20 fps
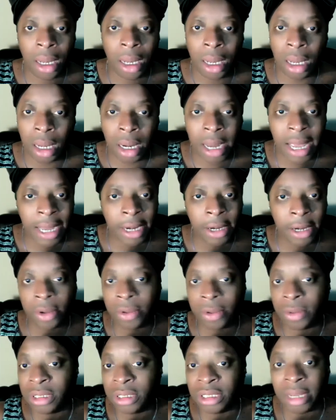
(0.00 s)
And I
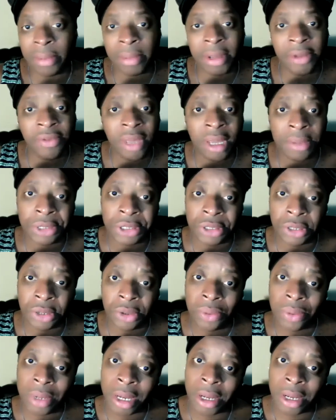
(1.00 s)
know some of them so
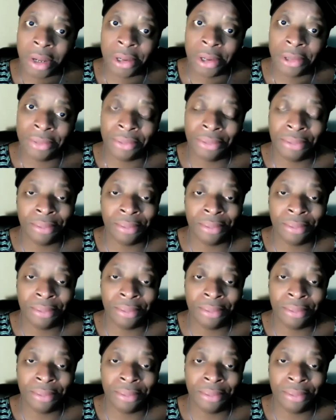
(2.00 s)
well.